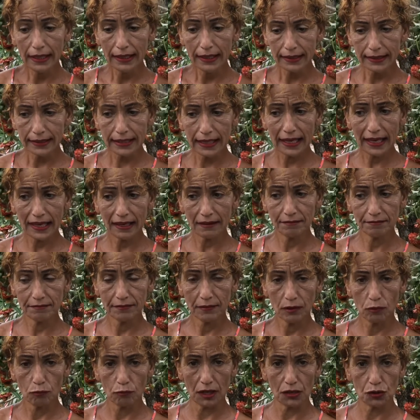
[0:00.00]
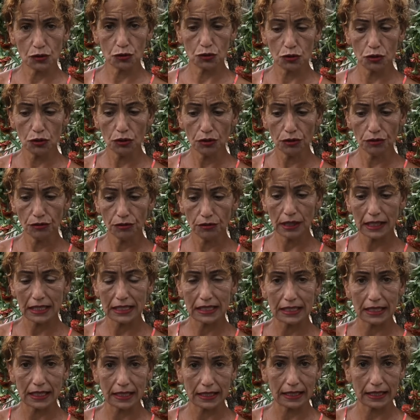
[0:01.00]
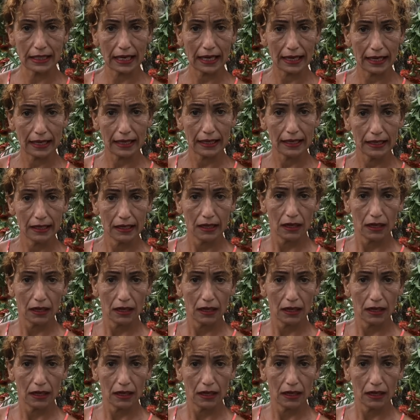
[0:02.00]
Then what you do after that,